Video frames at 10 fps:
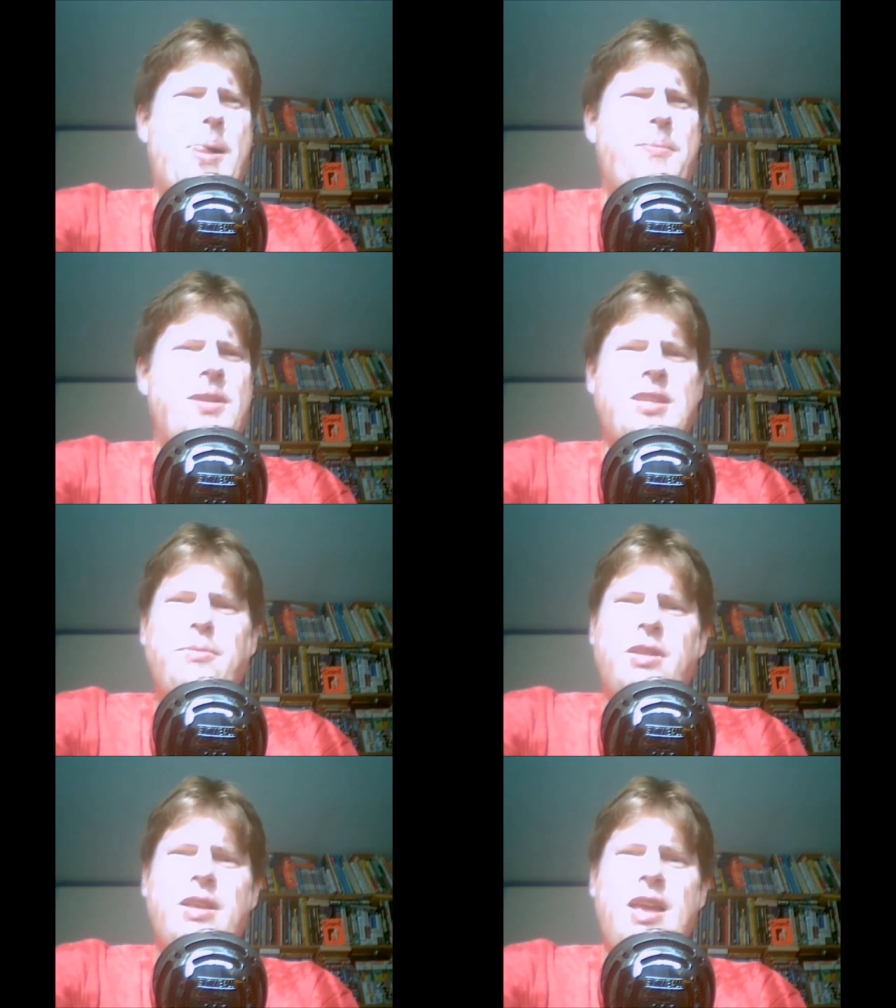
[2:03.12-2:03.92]

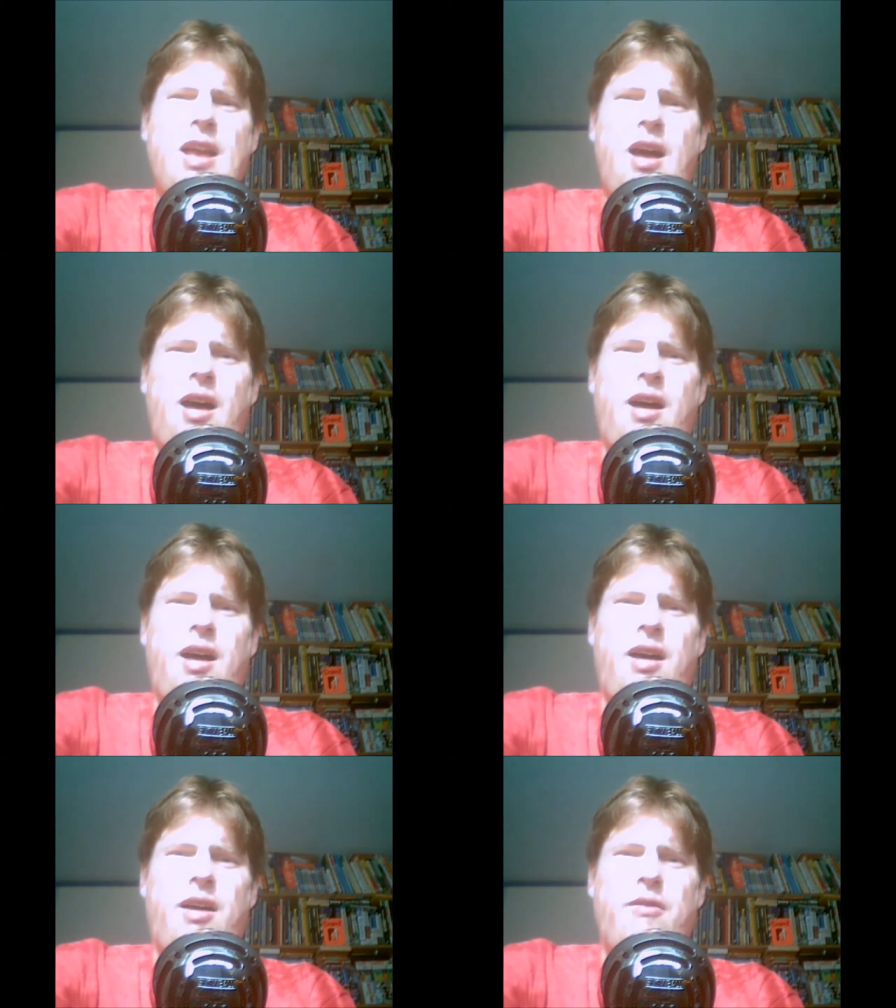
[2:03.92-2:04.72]
Typically,
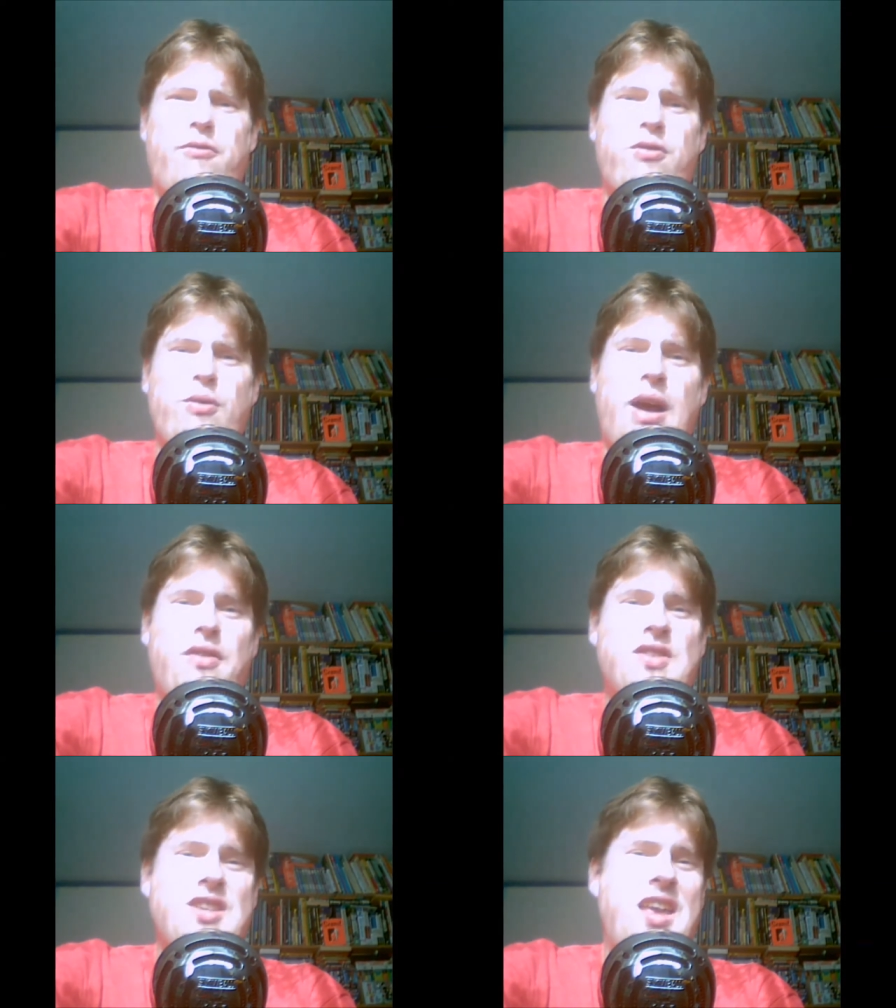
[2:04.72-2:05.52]
throughout
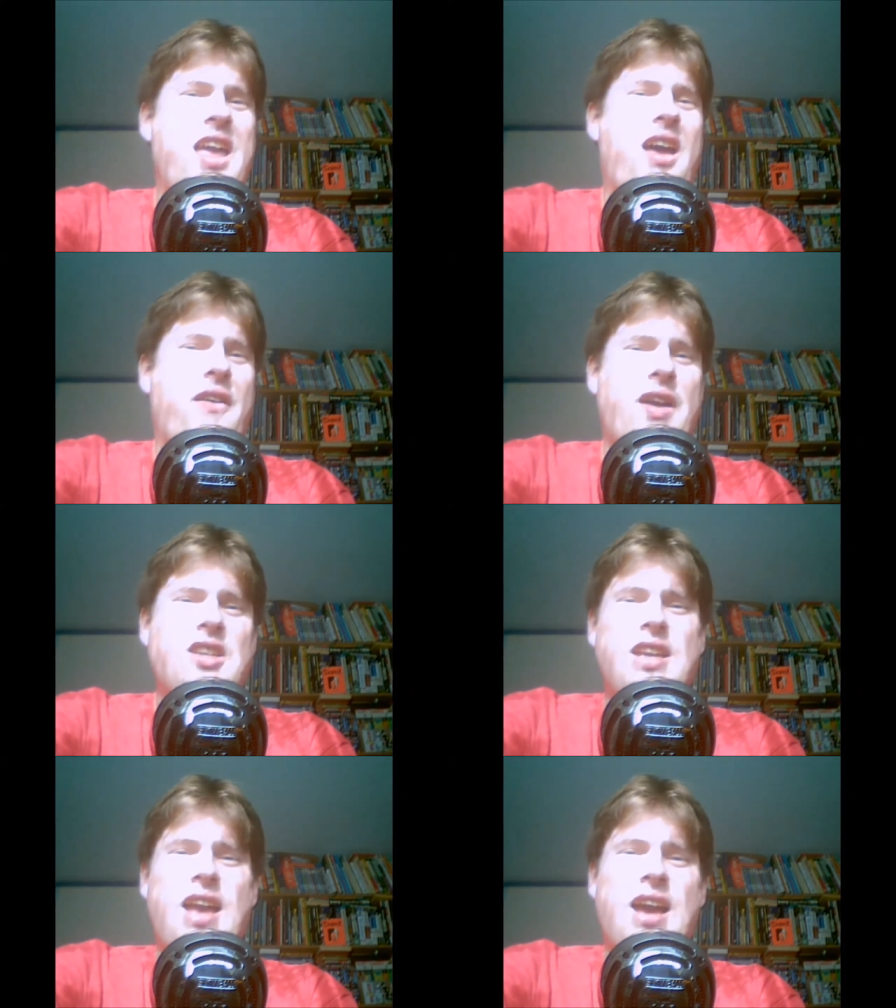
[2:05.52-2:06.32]
this year, I've
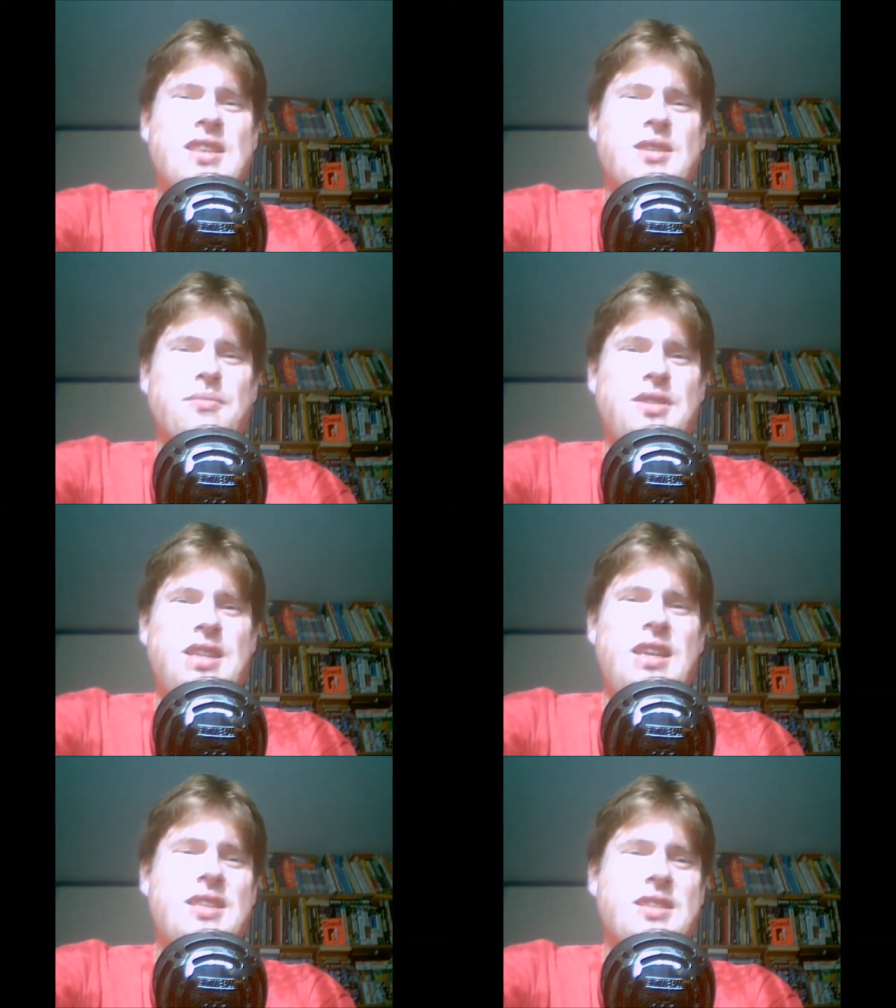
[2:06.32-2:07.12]
actually had some
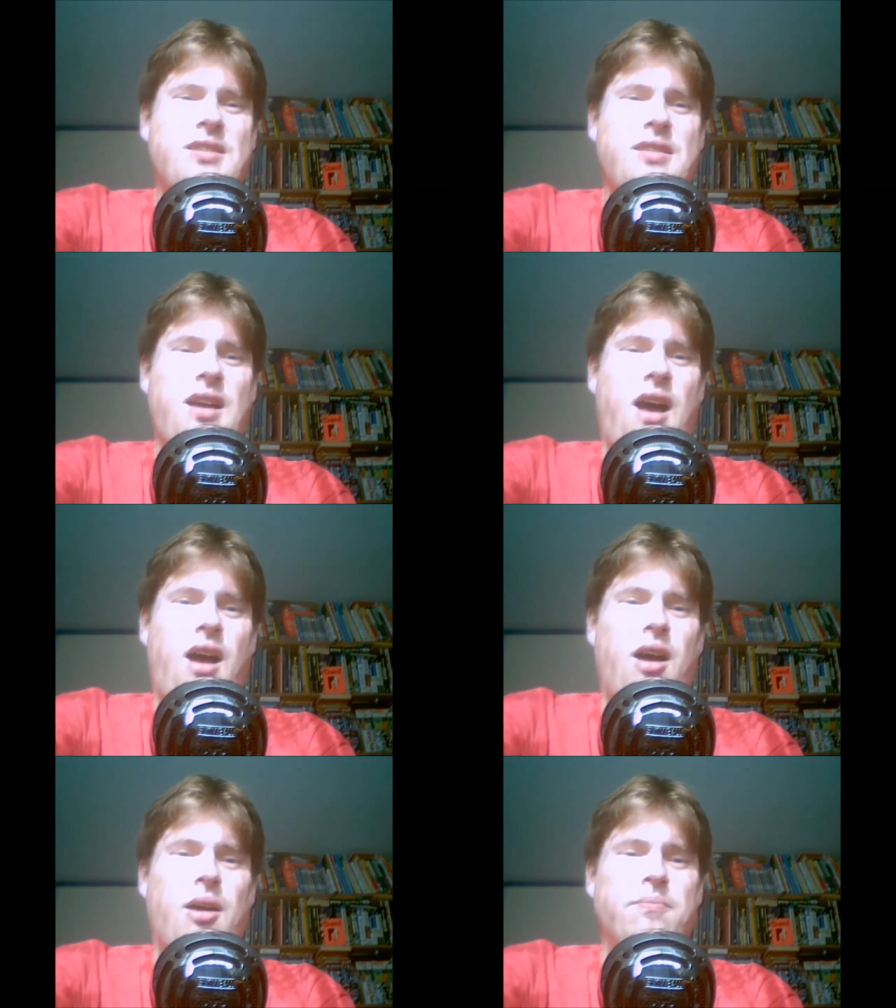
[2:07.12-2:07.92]
decent
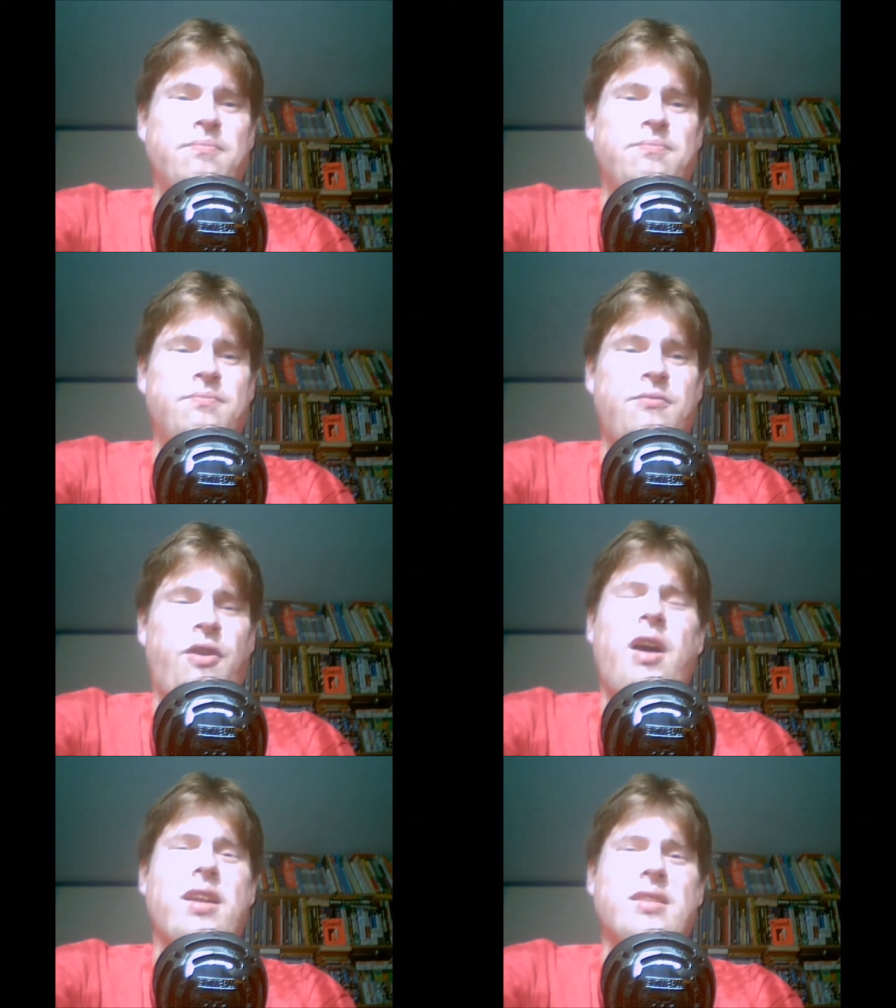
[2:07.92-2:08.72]

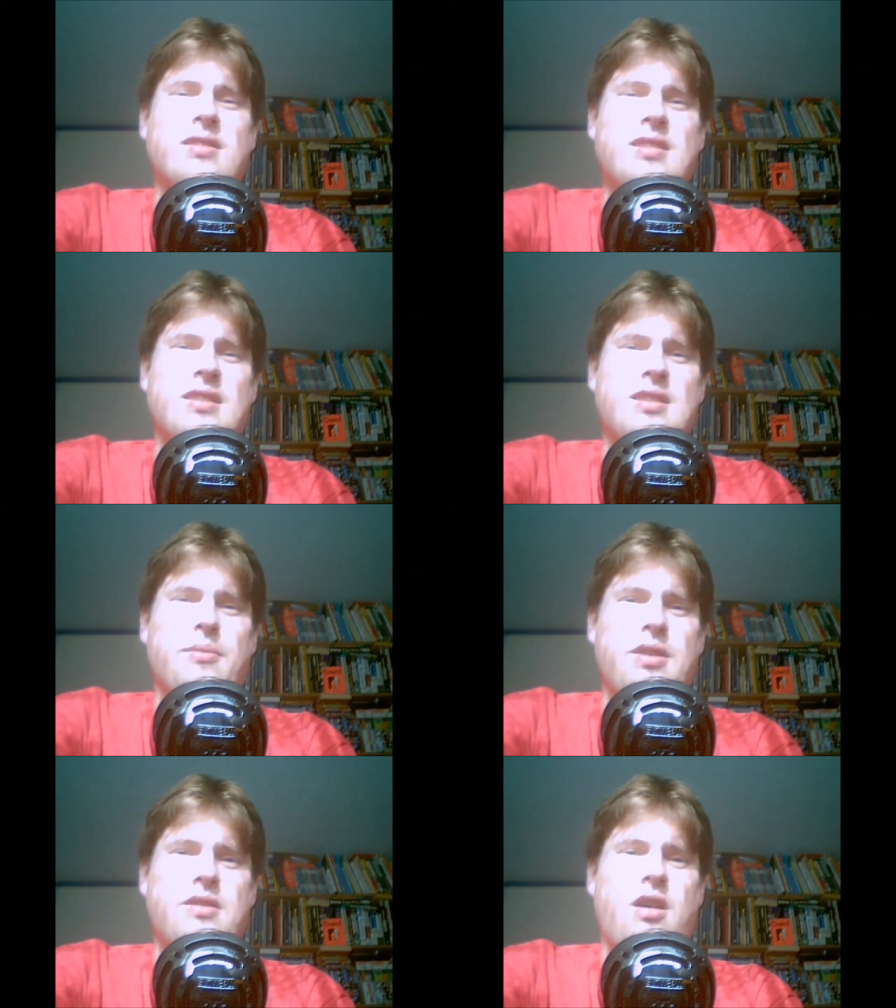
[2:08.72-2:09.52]
finds in some of
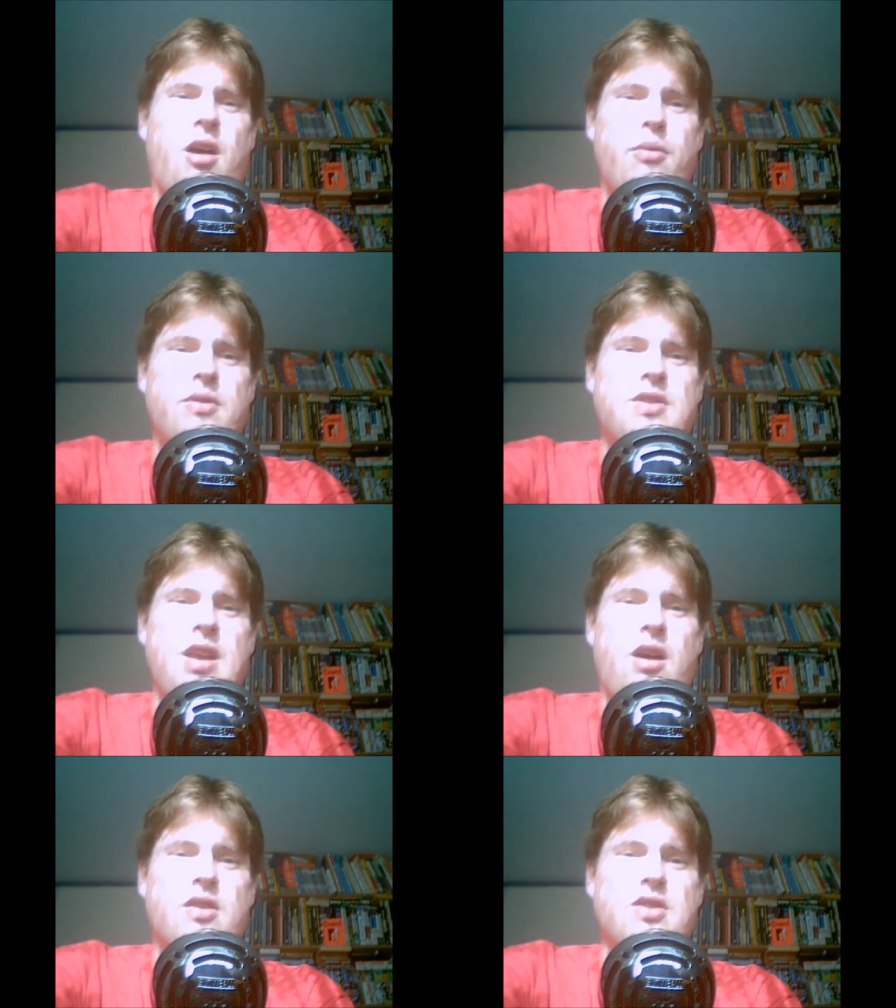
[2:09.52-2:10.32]
these car boot sales.